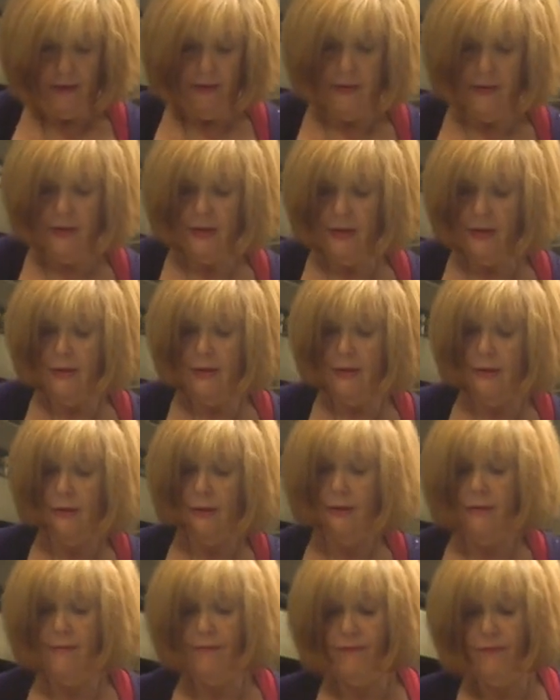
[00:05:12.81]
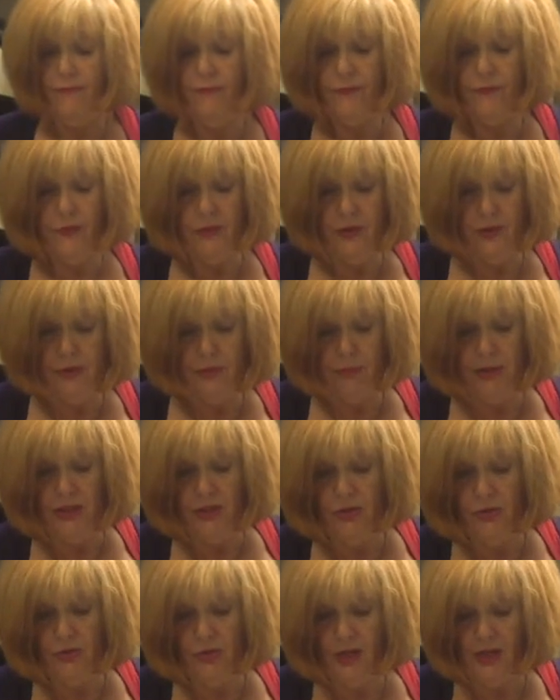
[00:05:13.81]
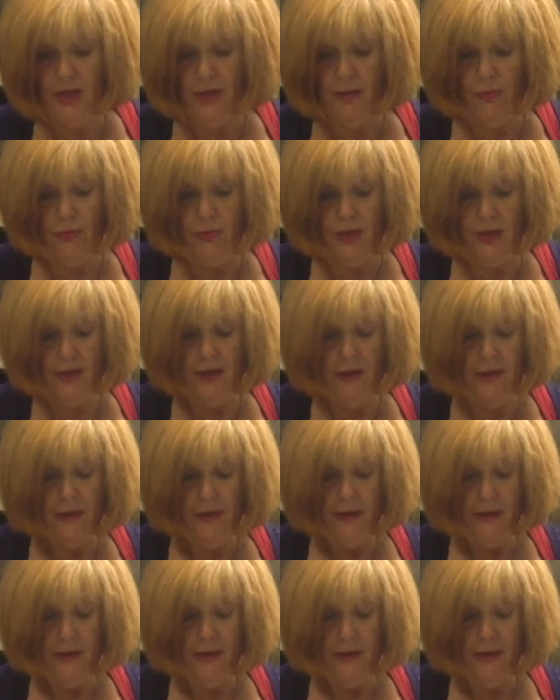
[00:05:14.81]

So just make sure you get all that